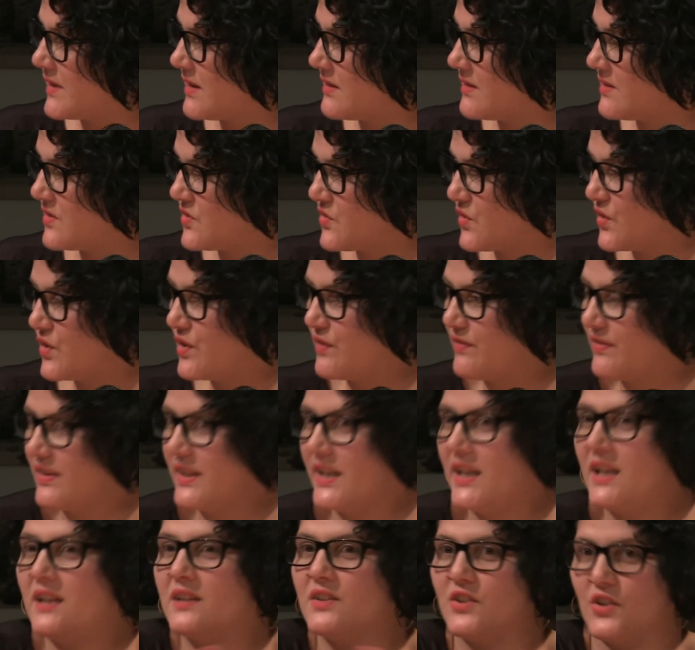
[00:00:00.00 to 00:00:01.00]
sort of
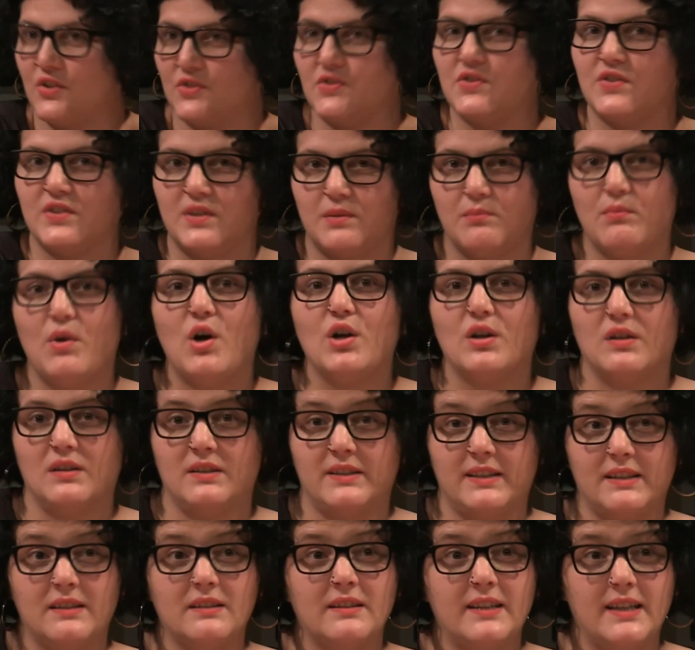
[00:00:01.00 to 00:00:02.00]
leaned onto the model
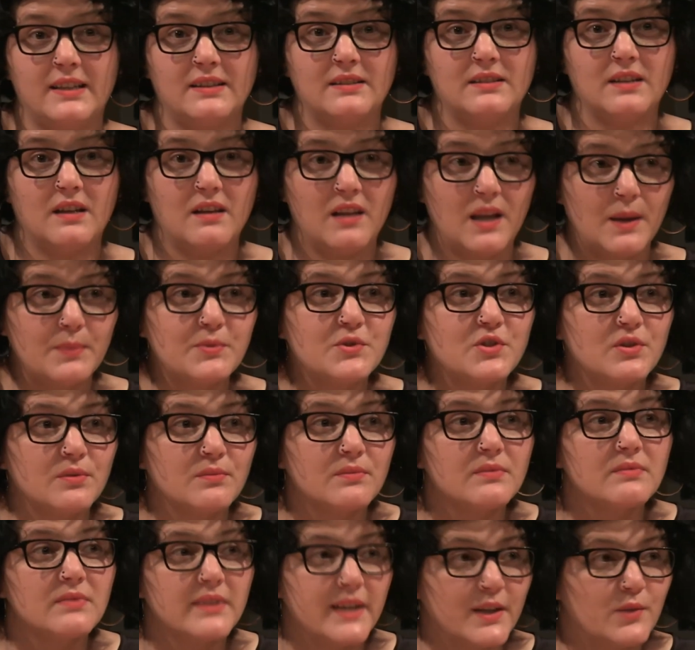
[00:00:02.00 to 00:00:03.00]
that the Culture
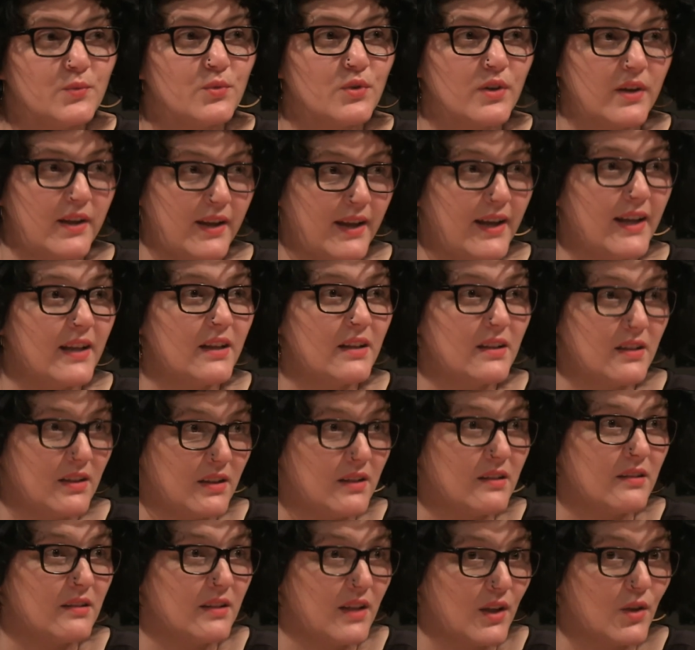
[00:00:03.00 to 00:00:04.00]
Network had
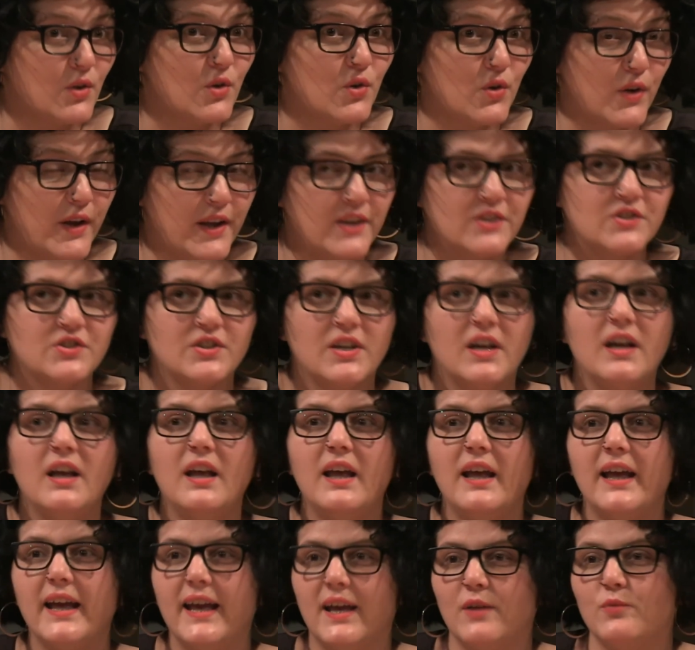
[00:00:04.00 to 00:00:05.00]
in Croatia,
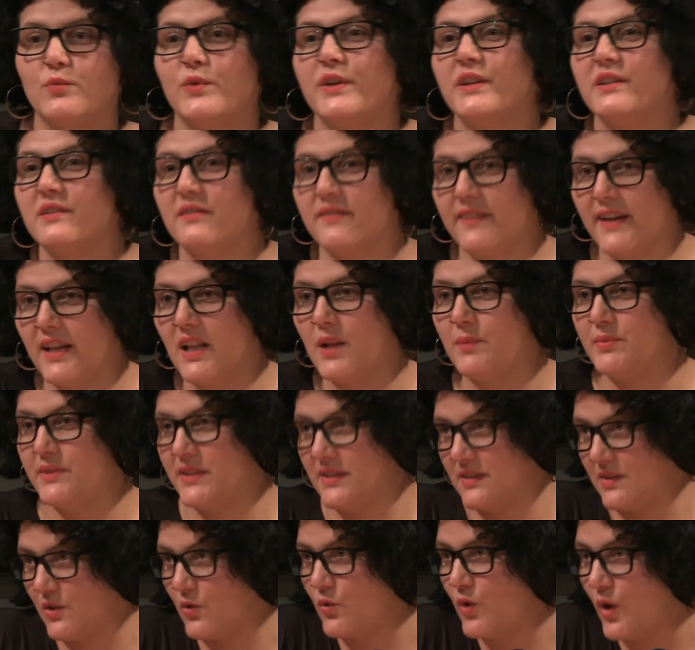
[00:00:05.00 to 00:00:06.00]
and we developed
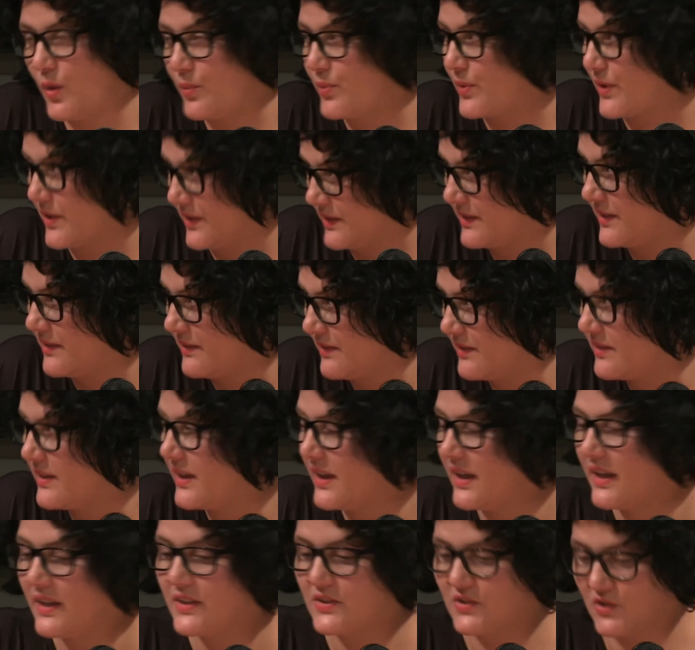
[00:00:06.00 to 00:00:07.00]
as a cooperative.
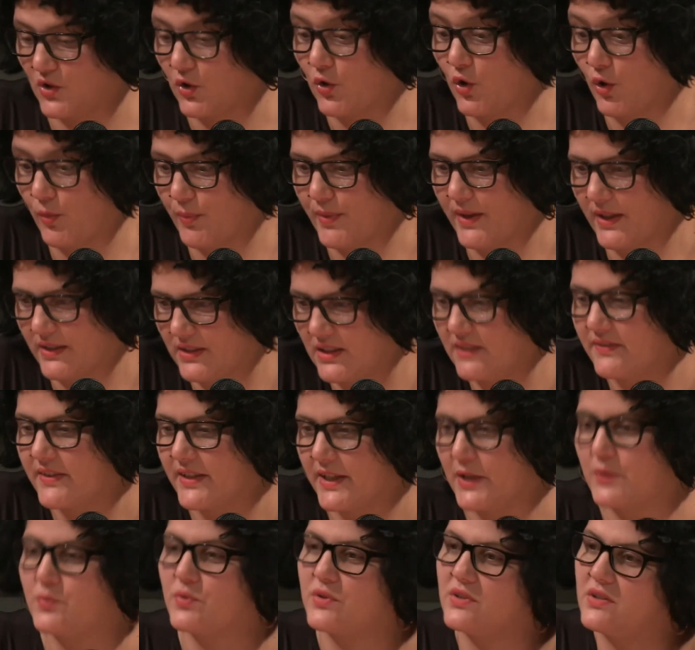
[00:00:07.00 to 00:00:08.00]
So Cooperativa
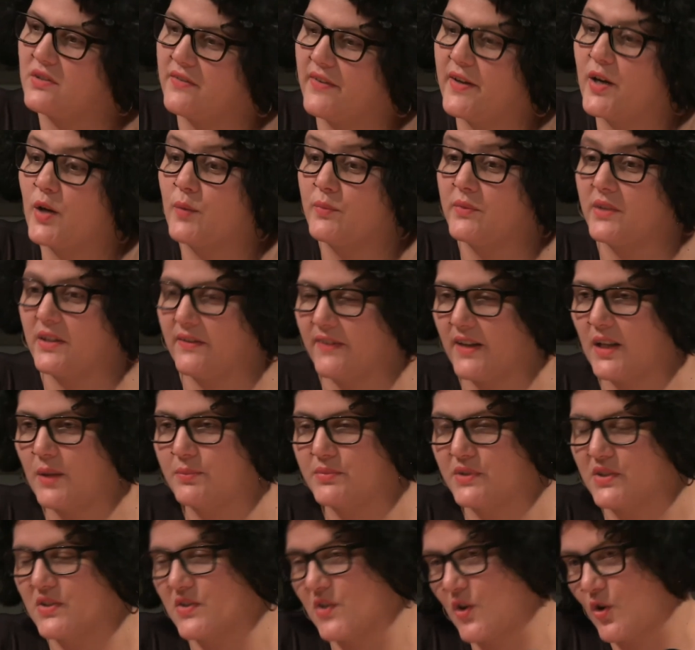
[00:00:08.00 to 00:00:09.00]
Network
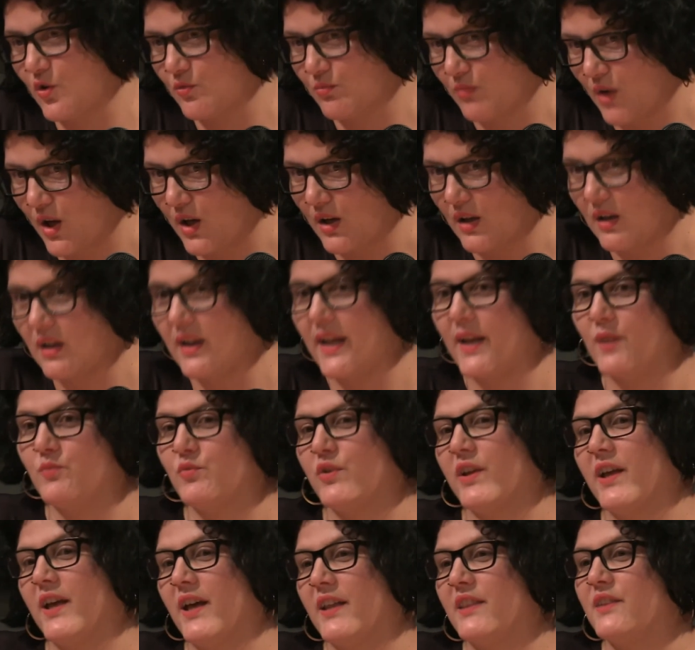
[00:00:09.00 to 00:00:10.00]
developed its own model, and
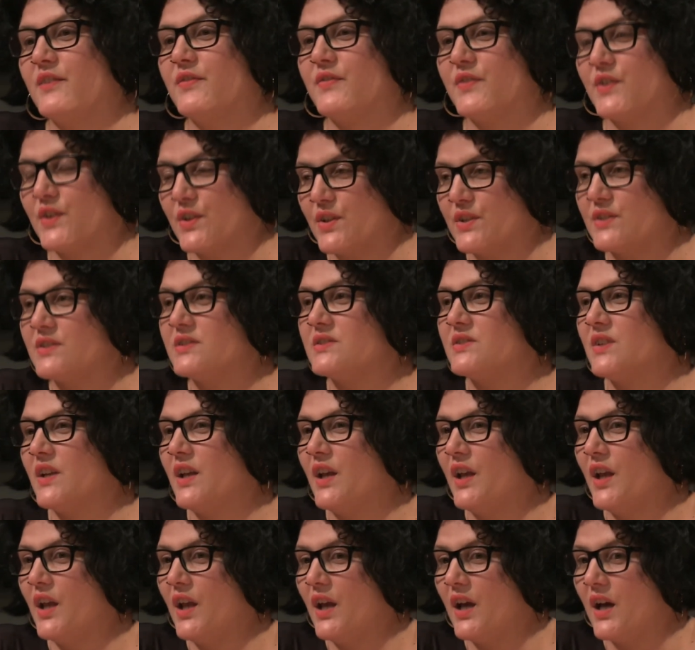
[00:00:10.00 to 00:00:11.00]
we had the first
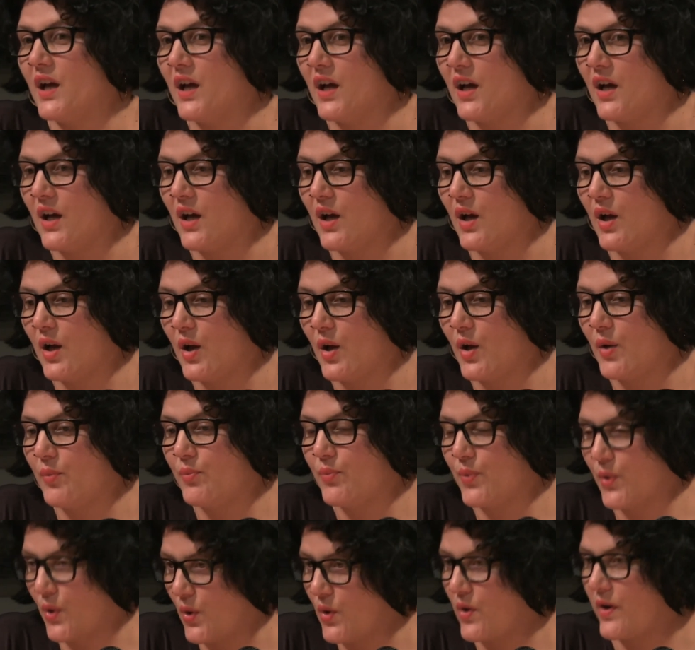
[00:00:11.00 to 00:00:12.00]

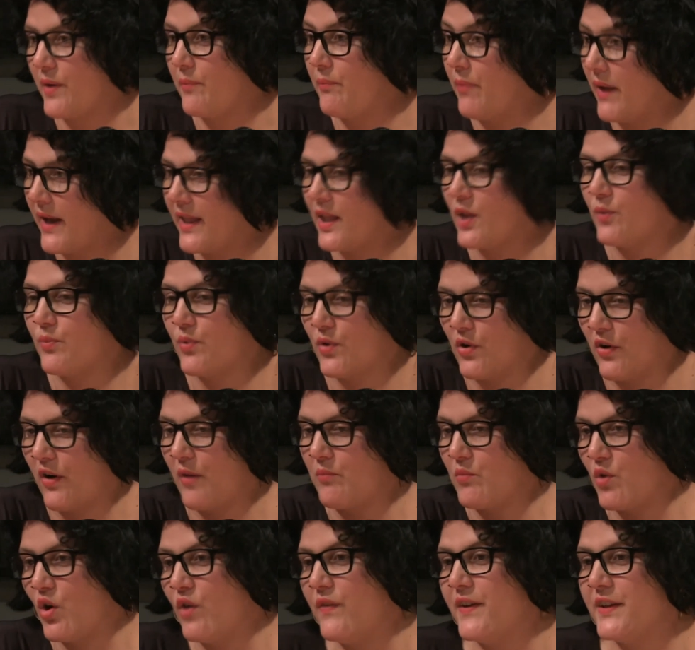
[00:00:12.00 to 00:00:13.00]
pilot
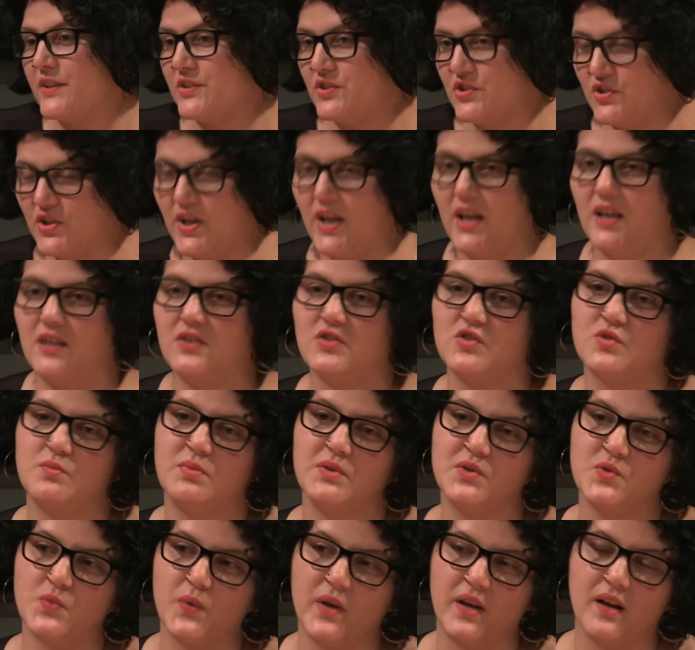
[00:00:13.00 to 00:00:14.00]
program of exchange
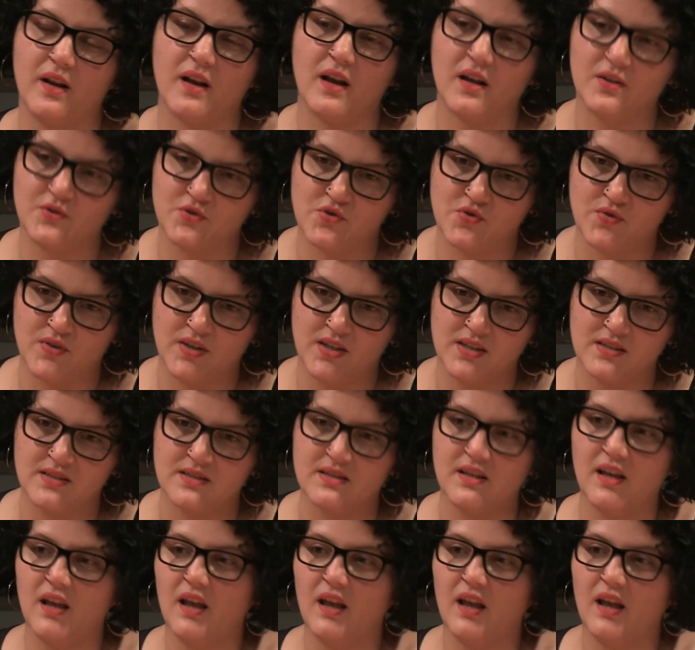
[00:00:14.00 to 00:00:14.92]
between countries,